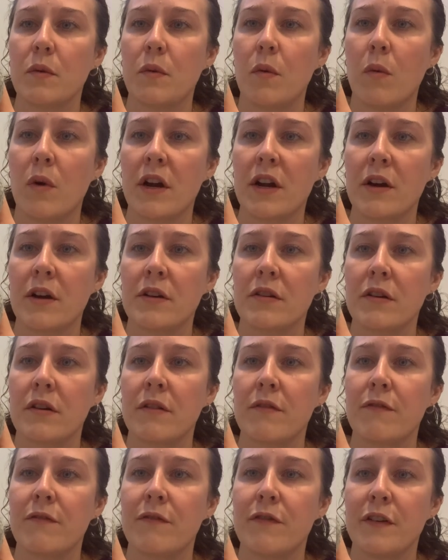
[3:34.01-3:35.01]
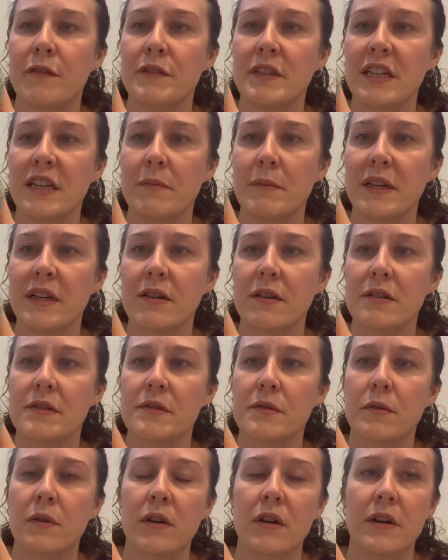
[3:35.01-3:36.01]
115 meters
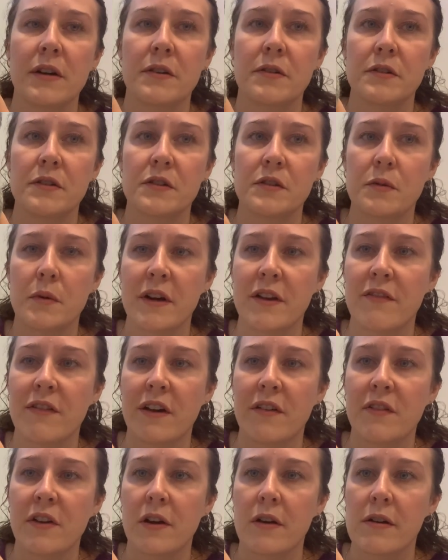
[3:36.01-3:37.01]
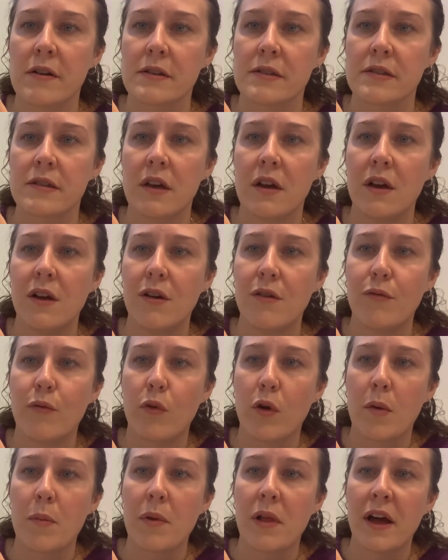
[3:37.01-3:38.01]
or 125 yards,
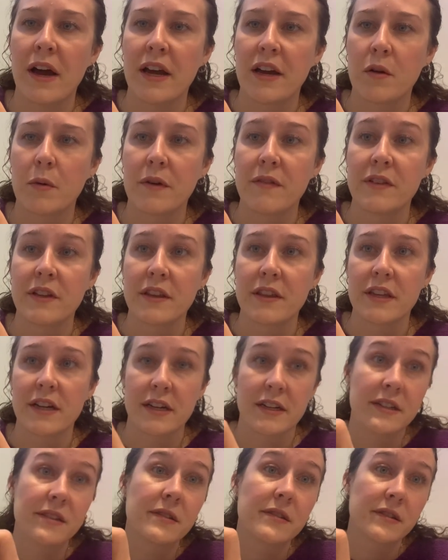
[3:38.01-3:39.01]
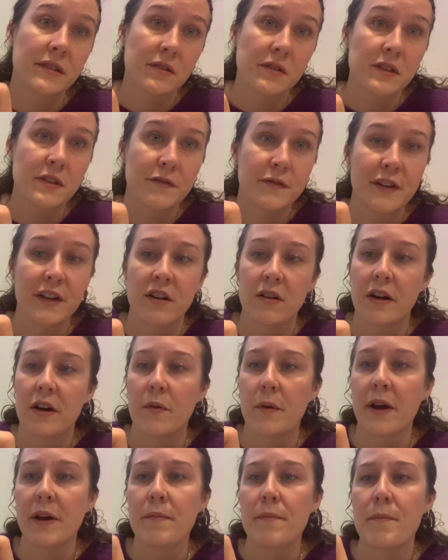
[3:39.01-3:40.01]
4-ply equivalent thickness, so it's fingering
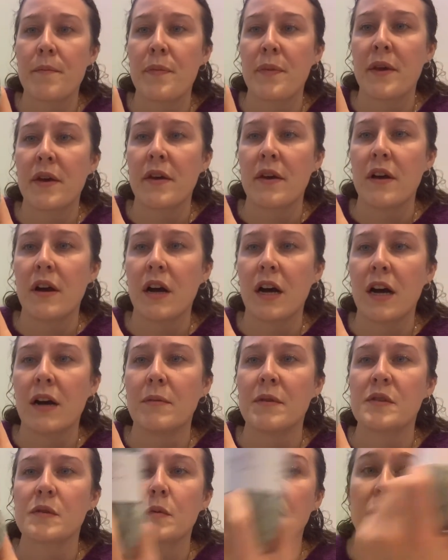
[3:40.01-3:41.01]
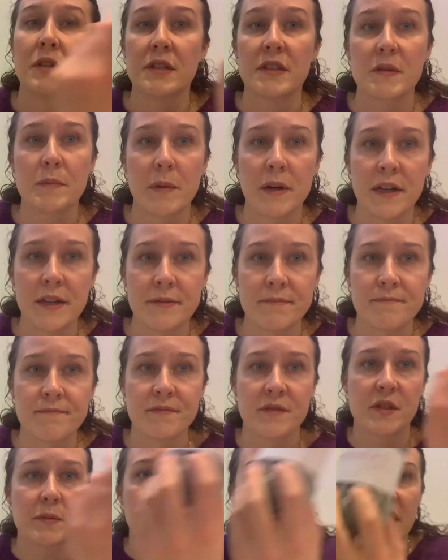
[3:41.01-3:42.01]
weight. It's woolen spun.
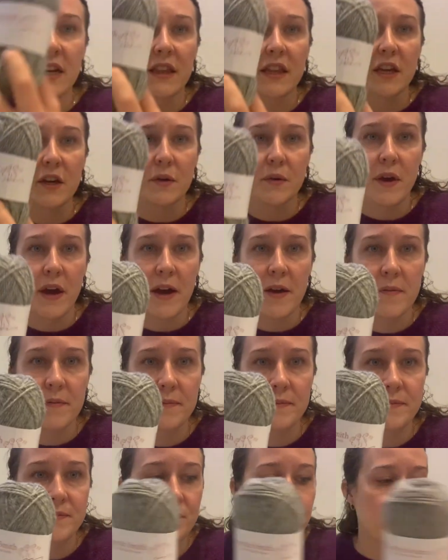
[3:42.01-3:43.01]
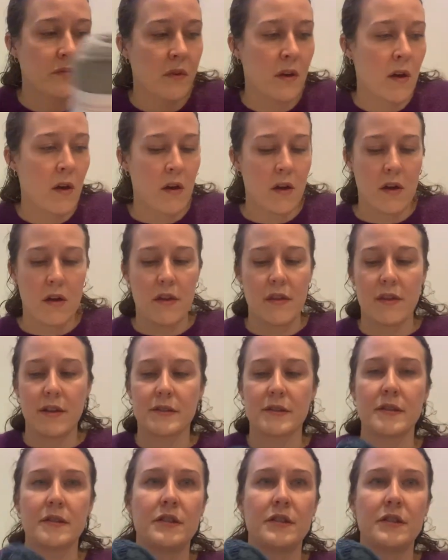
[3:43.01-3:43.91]
It's made in the UK. This is